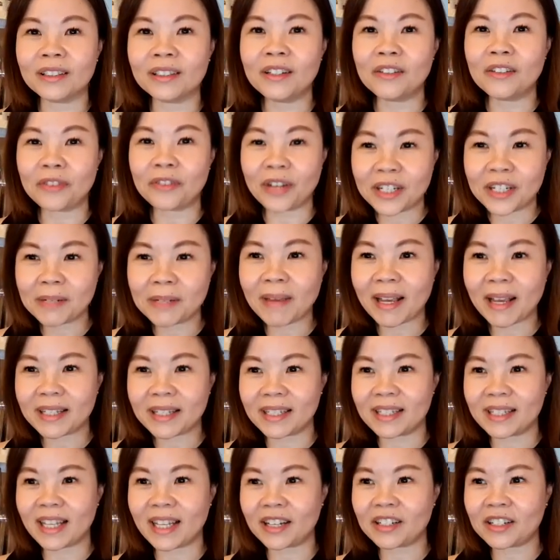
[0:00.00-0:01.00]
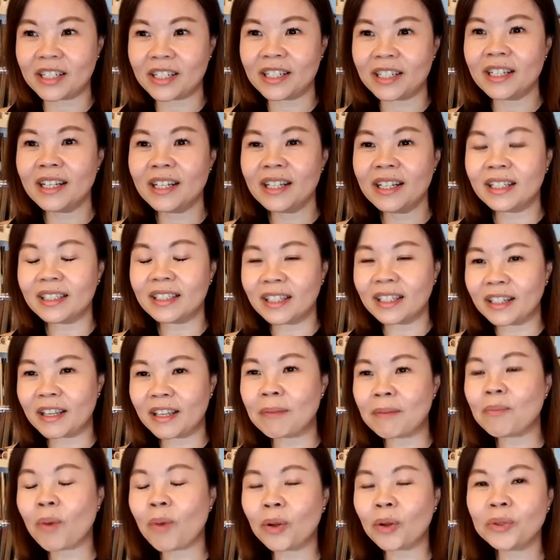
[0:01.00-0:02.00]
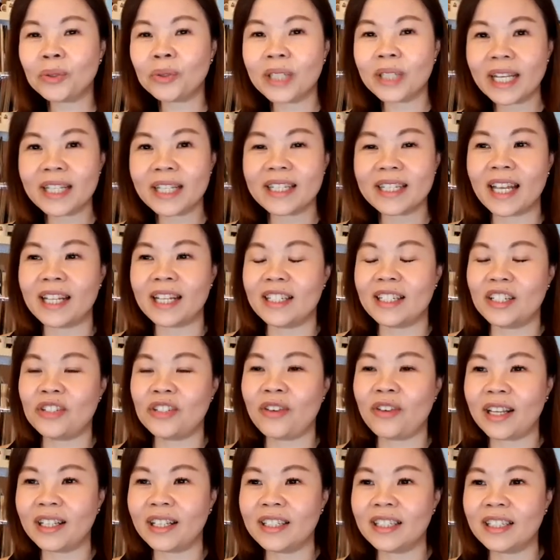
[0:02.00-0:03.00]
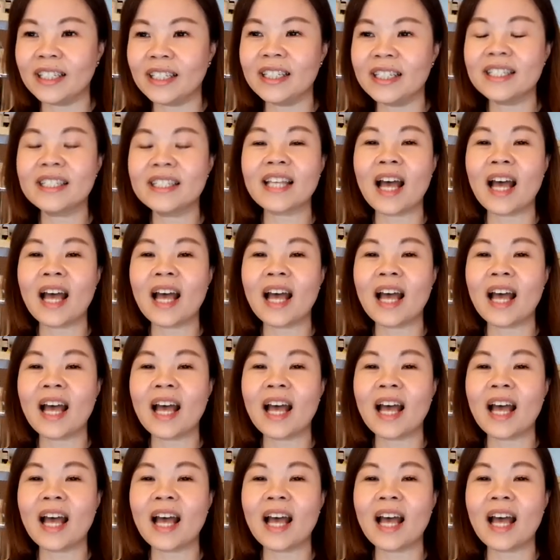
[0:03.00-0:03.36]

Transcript: Reishimax is actually it modulates and strengthens